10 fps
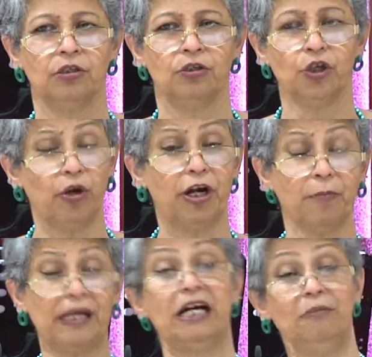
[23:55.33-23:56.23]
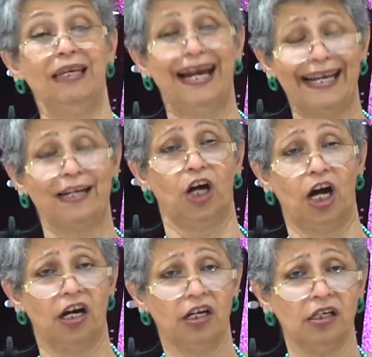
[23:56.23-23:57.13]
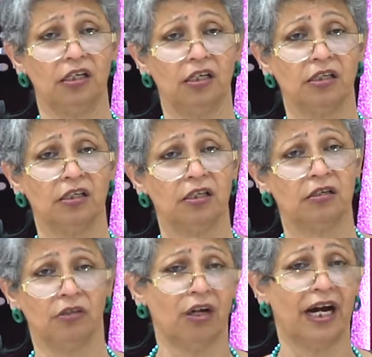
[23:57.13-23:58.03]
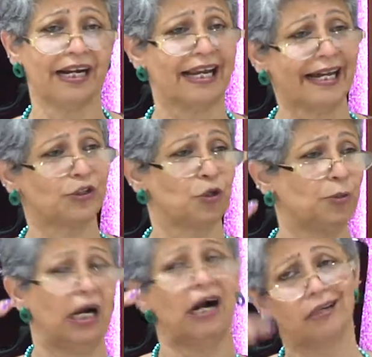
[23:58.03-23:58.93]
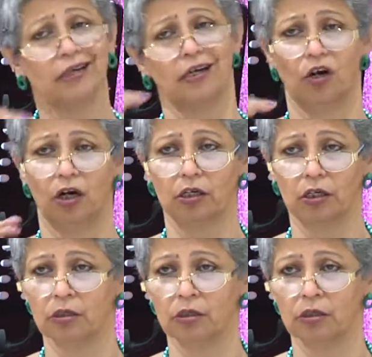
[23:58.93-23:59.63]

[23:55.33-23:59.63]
Do you want to become like God? No, I'd like to be under God.